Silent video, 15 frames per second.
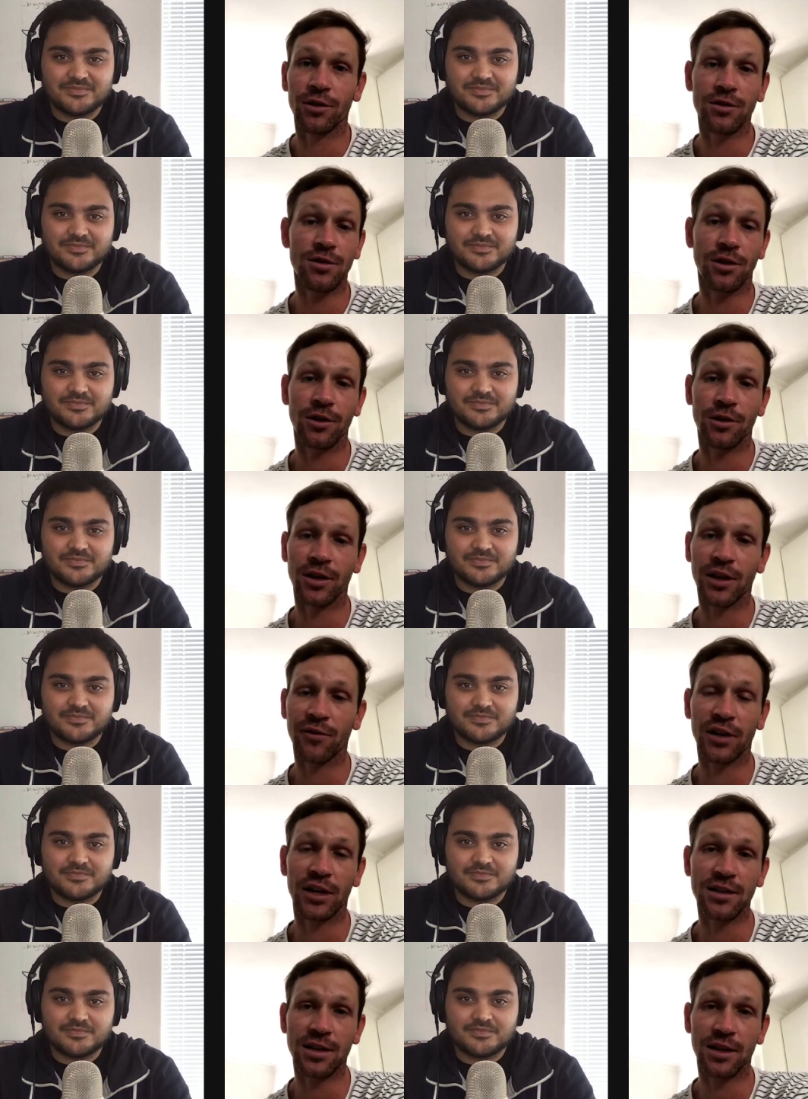Speaker 1: it. So
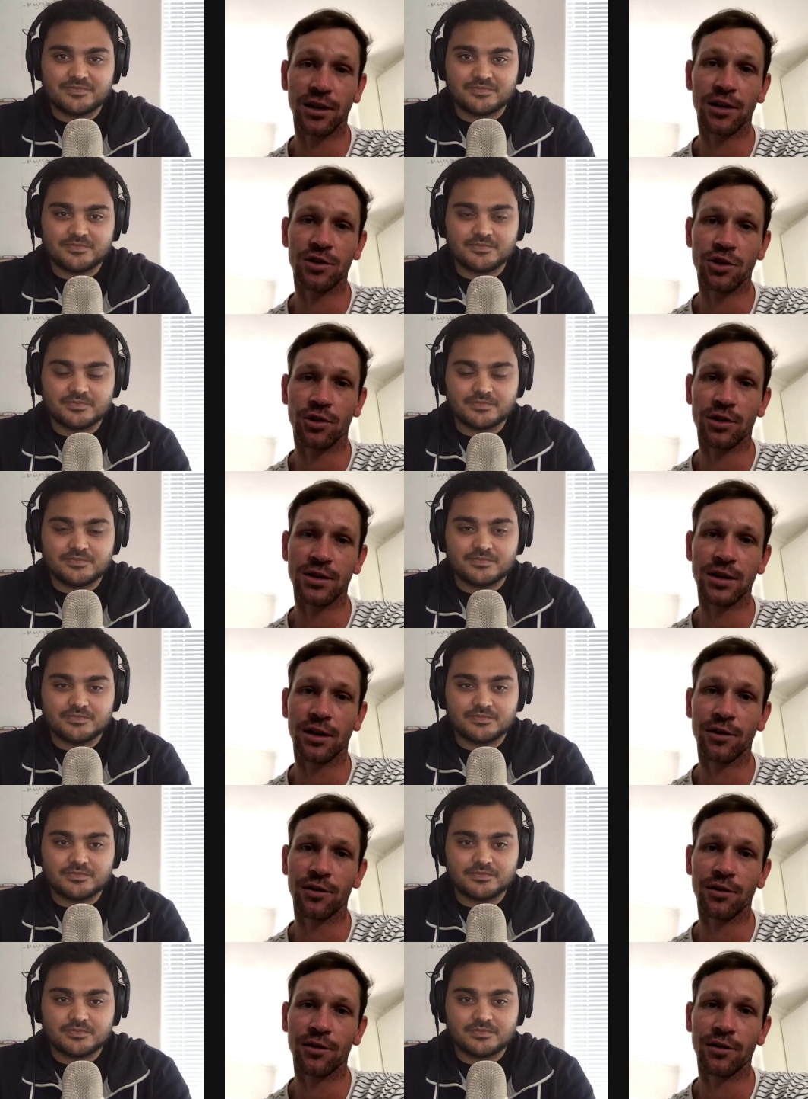if he does get that chance, I
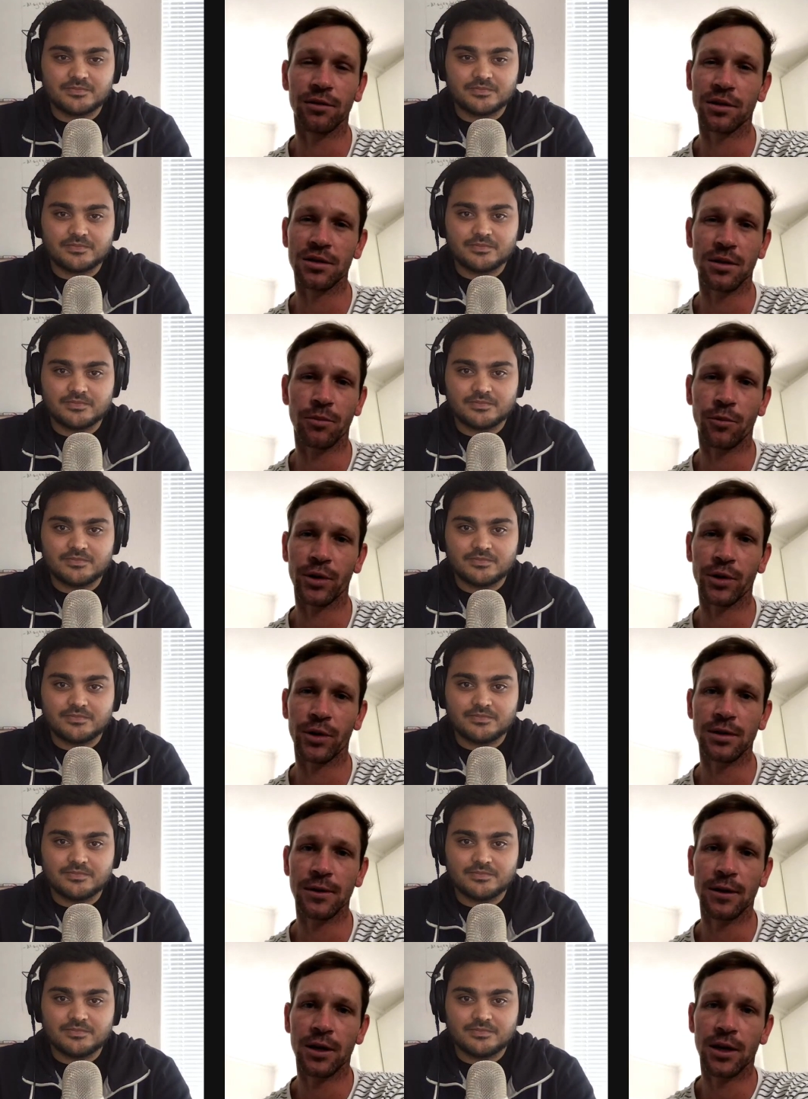don't think he'll
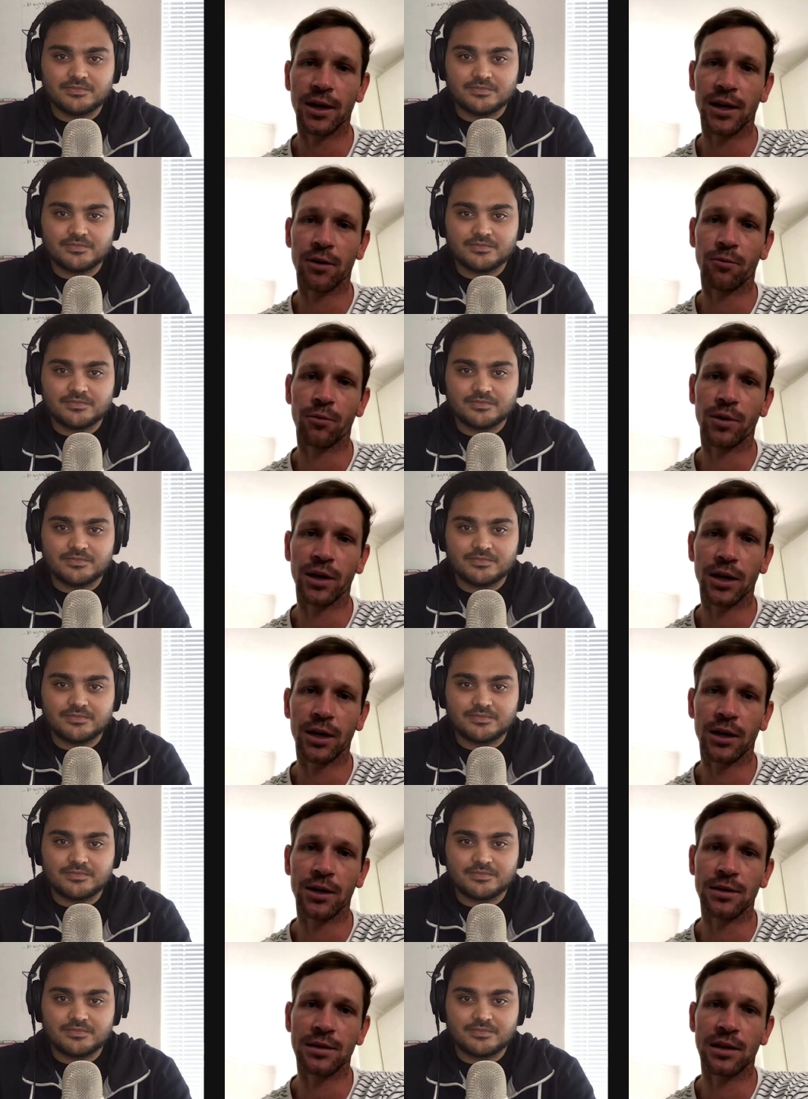disappoint
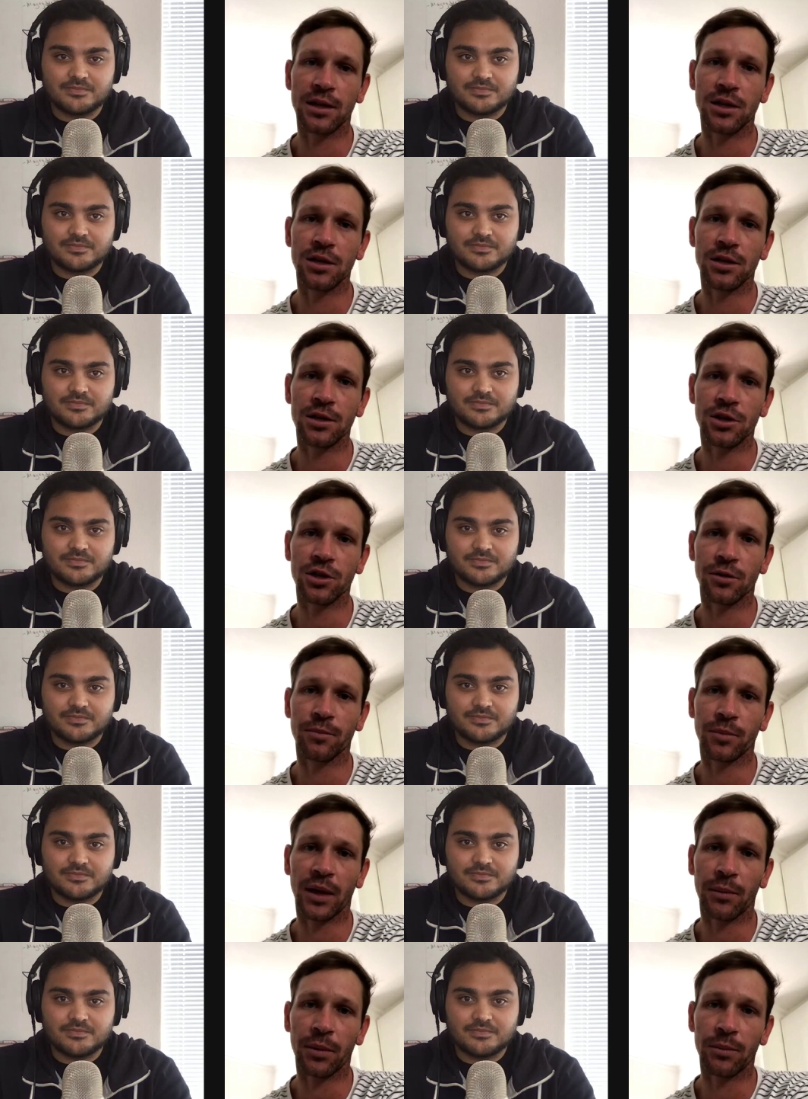in his
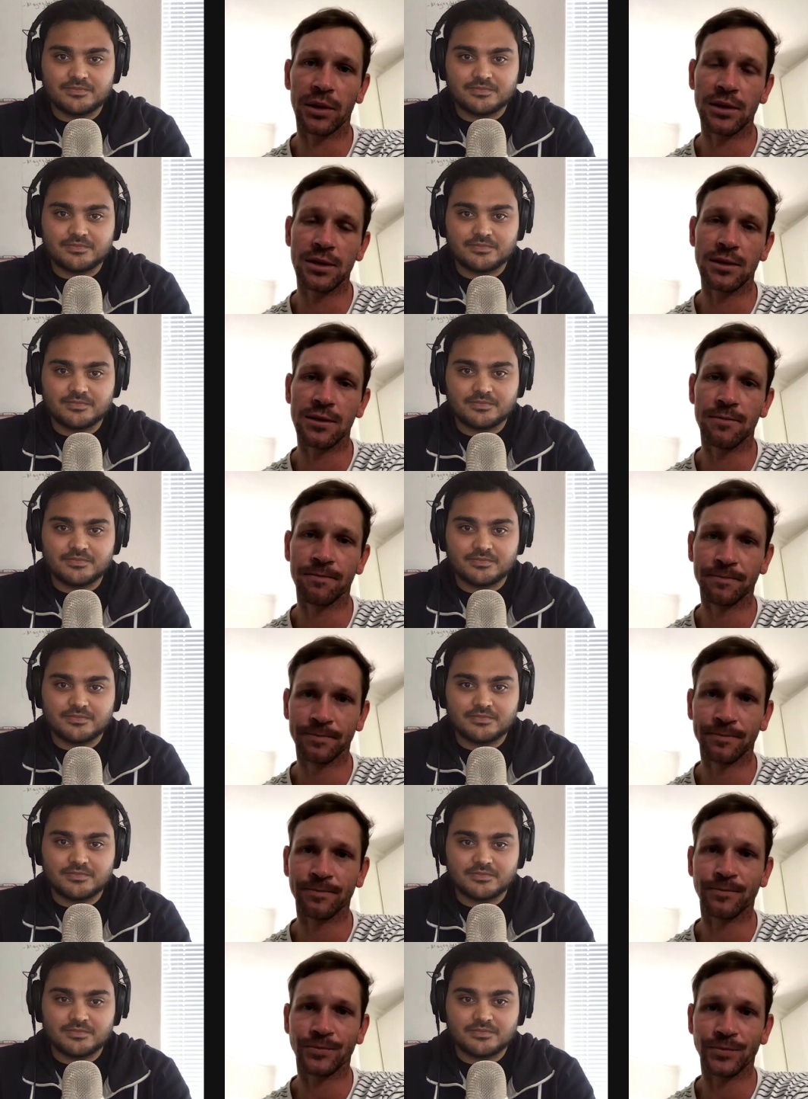leadership capabilities.
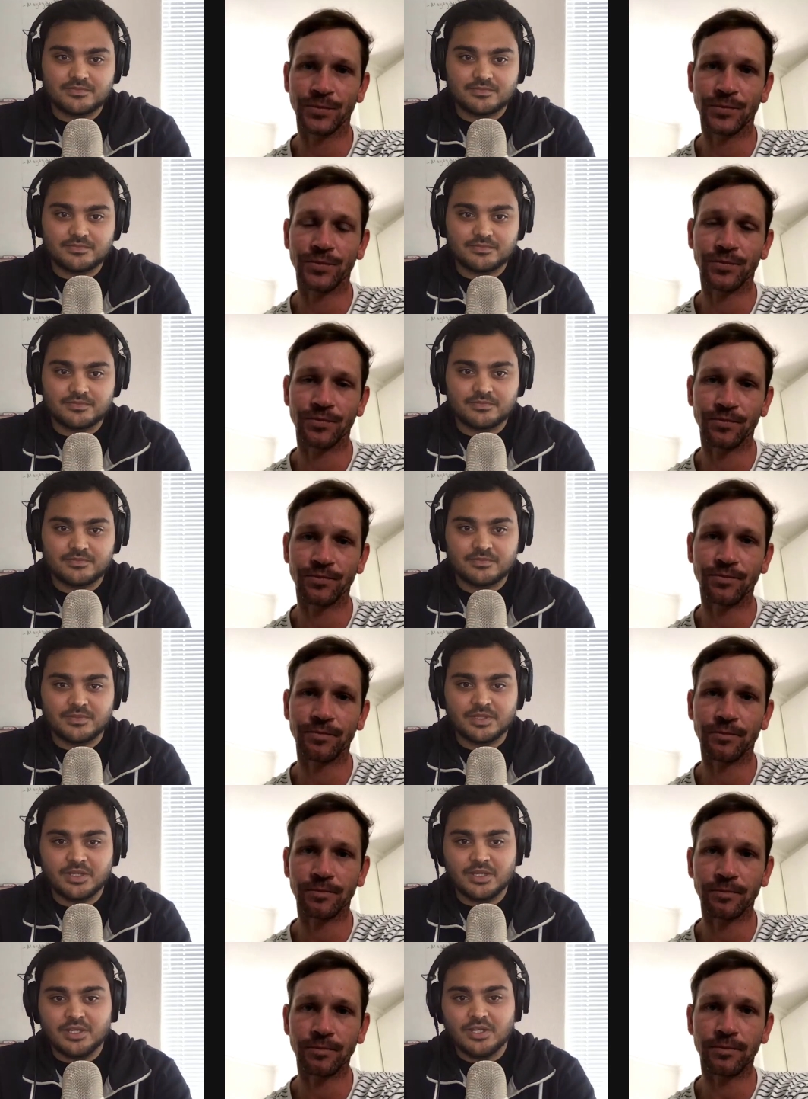
Speaker 2: Mm-hmm.
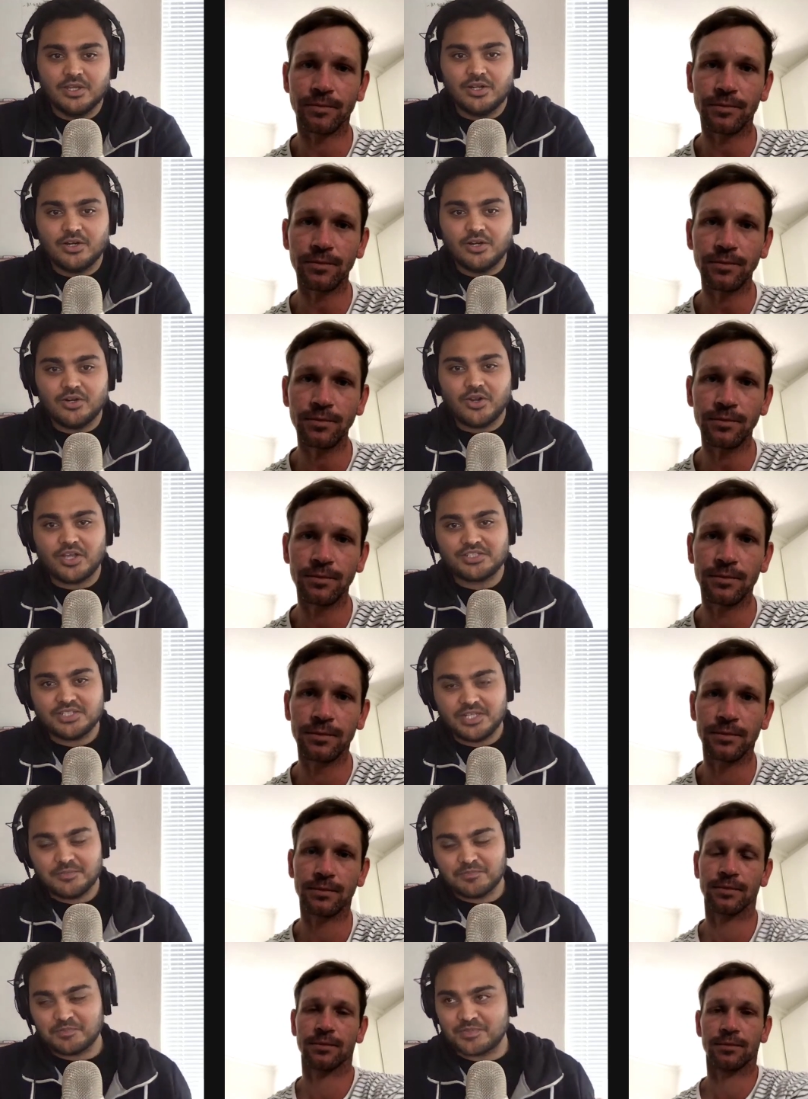
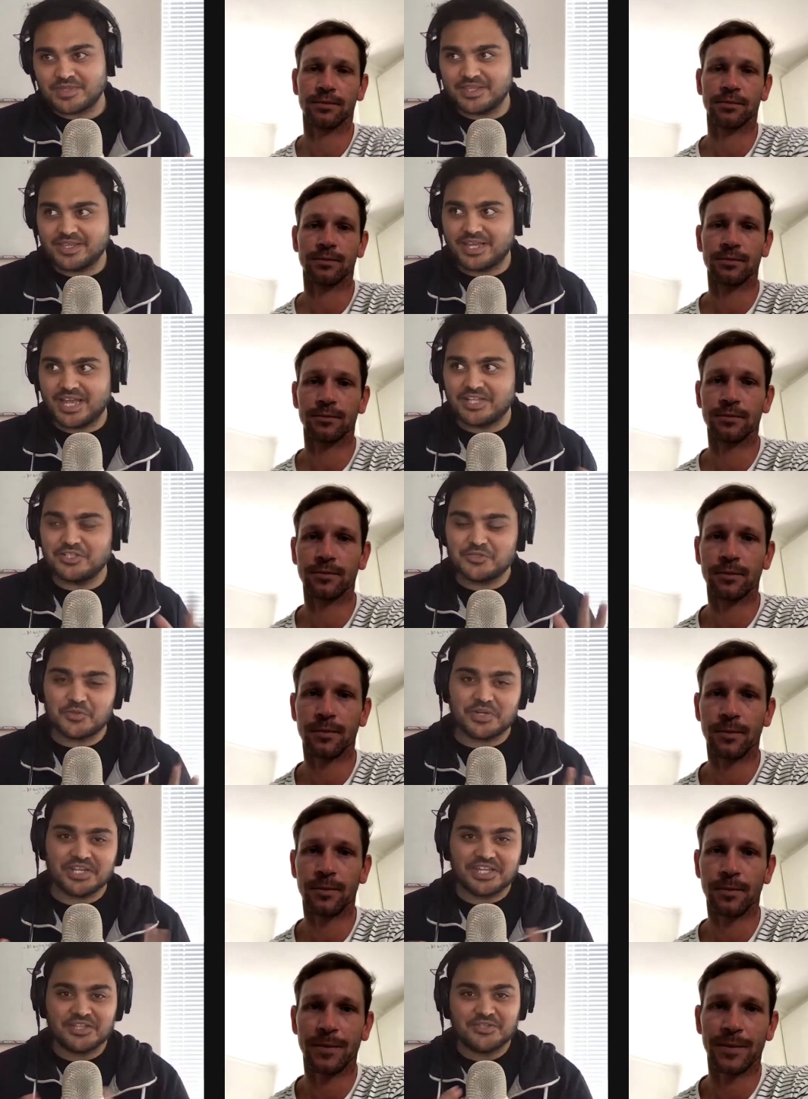Lastly, I just
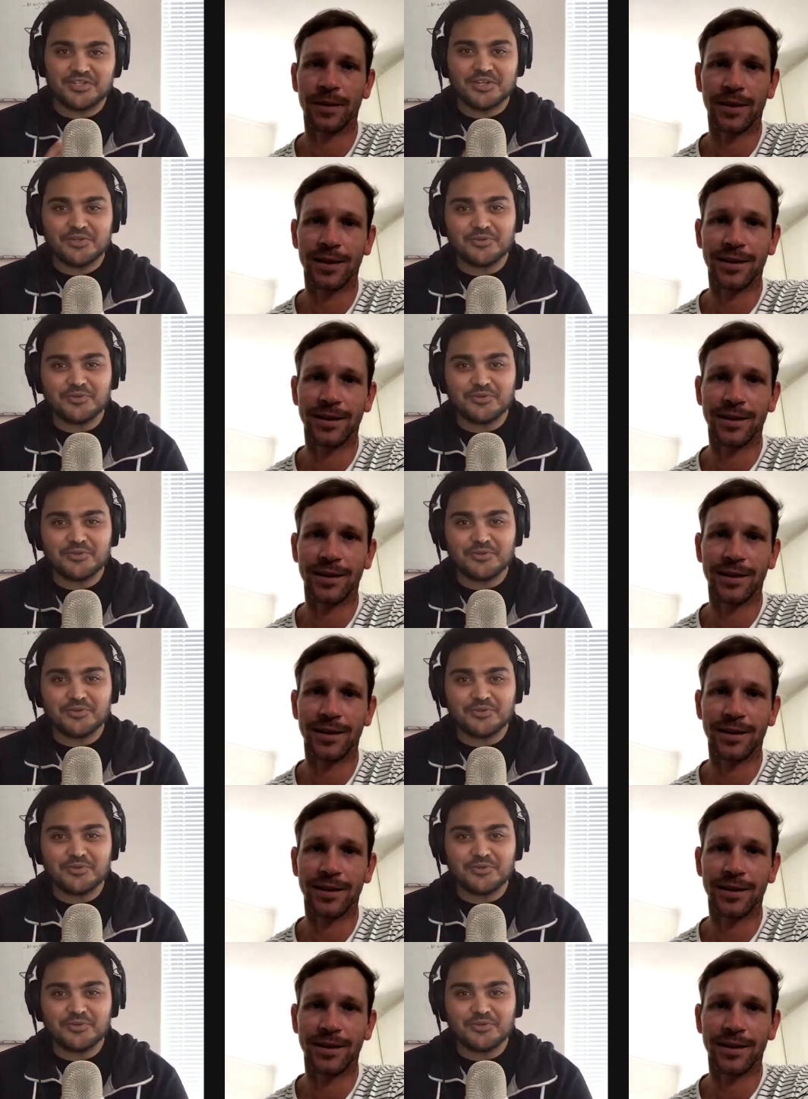want to get to know